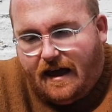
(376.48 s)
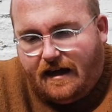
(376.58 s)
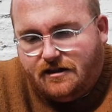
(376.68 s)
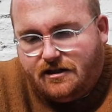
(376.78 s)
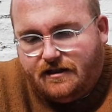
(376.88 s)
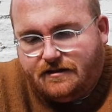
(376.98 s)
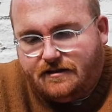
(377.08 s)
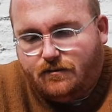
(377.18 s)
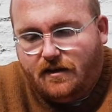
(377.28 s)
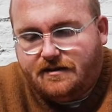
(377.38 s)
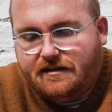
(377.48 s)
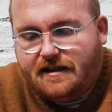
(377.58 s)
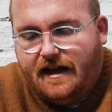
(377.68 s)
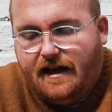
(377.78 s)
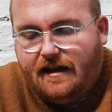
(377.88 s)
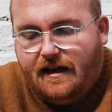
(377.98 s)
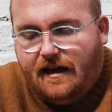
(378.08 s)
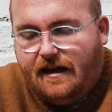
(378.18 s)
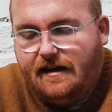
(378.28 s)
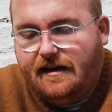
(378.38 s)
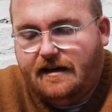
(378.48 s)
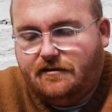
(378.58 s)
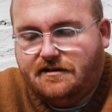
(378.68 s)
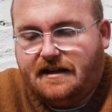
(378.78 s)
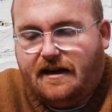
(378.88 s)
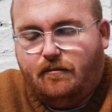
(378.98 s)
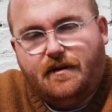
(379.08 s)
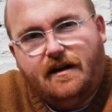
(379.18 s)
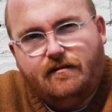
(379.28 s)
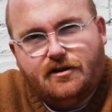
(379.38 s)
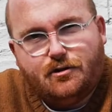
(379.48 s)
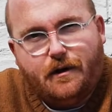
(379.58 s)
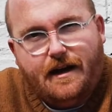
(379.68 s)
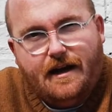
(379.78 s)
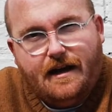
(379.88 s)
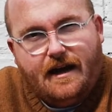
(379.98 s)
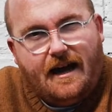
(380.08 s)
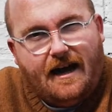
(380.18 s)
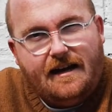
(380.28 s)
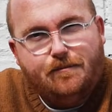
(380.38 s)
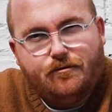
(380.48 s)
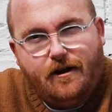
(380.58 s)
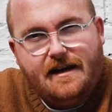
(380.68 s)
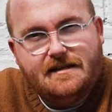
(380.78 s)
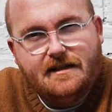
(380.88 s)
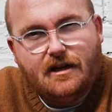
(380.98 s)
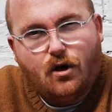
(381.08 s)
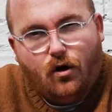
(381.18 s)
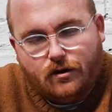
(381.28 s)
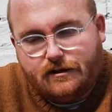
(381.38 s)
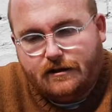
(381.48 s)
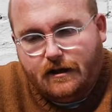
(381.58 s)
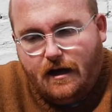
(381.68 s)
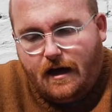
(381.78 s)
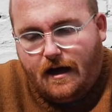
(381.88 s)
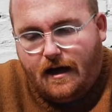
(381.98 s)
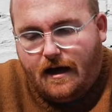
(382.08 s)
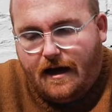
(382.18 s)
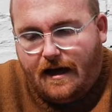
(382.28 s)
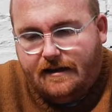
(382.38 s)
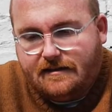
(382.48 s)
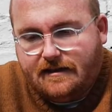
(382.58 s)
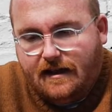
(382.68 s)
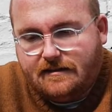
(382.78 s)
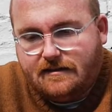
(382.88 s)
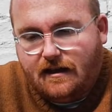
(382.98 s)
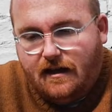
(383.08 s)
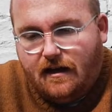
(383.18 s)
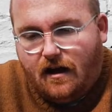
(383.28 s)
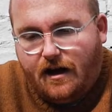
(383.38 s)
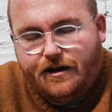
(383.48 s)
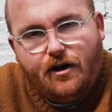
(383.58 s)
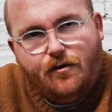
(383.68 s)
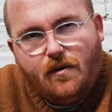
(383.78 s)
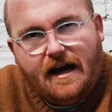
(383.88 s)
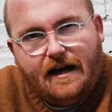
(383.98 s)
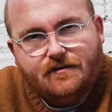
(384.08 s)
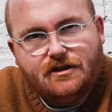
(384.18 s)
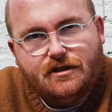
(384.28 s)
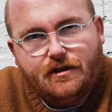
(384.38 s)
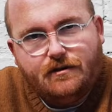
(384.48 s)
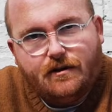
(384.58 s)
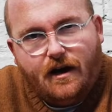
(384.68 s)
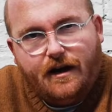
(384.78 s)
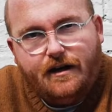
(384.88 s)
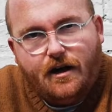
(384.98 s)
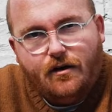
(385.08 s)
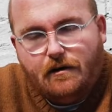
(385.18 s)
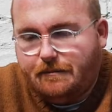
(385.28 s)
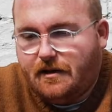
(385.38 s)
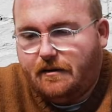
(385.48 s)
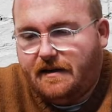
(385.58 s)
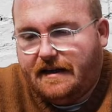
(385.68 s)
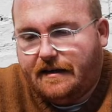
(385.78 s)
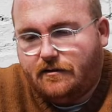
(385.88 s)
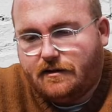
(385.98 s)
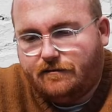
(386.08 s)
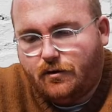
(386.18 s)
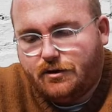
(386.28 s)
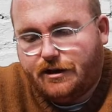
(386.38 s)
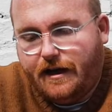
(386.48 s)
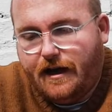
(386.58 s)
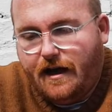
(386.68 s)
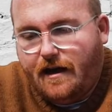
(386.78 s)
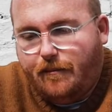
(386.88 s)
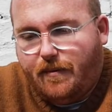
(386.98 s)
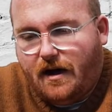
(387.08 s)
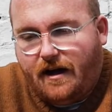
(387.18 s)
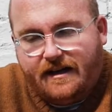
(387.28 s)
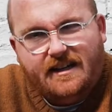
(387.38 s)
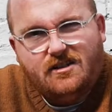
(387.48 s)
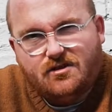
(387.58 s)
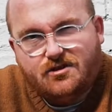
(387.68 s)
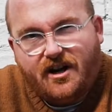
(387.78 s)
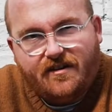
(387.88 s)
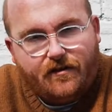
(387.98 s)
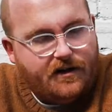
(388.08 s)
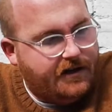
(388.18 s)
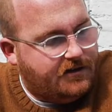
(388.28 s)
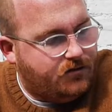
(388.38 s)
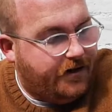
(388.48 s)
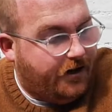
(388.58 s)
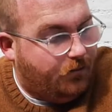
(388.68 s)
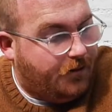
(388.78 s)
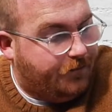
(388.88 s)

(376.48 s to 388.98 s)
And Jesus, whilst he's there, he kneels down beneath a tree and he prays to God. And he says, I know what I have to do. I know I'm going to be killed, unfortunately, but I need your strength and I need your help.